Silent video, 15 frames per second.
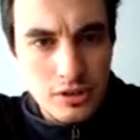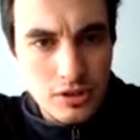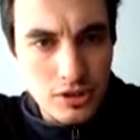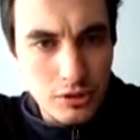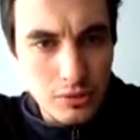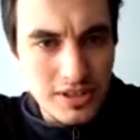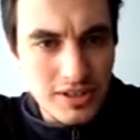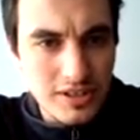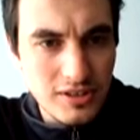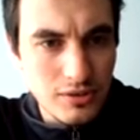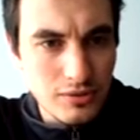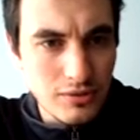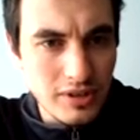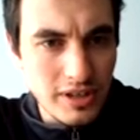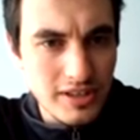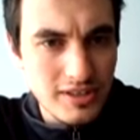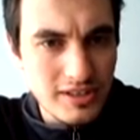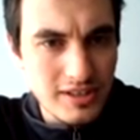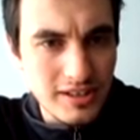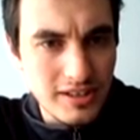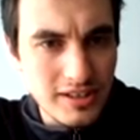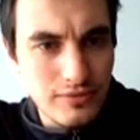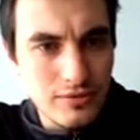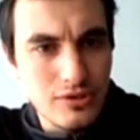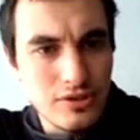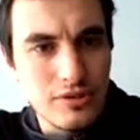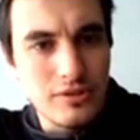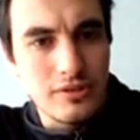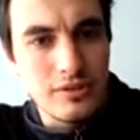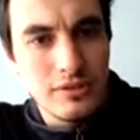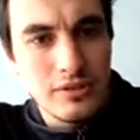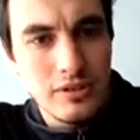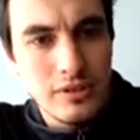So what is Hooley's delta function?